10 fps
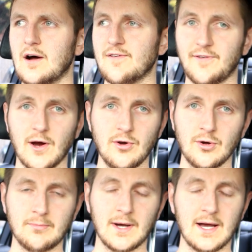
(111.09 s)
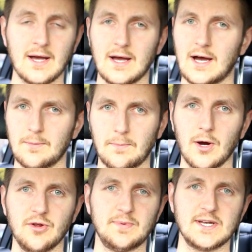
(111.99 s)
phone number had
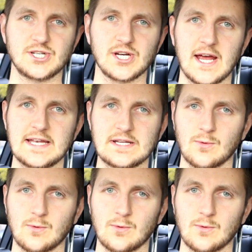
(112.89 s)
both been changed.